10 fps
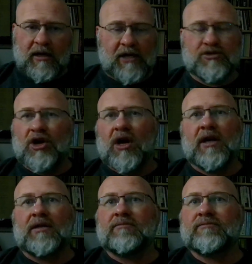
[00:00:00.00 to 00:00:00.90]
that's
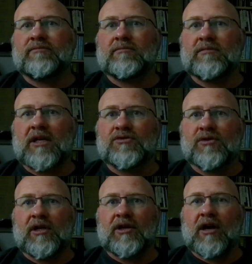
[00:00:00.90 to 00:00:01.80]
great. That's
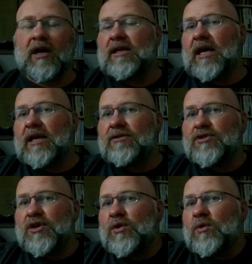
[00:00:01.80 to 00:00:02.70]
really great. And
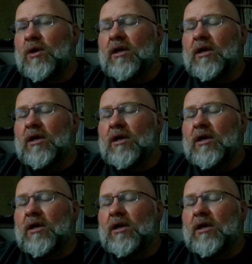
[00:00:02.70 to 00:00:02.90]
two,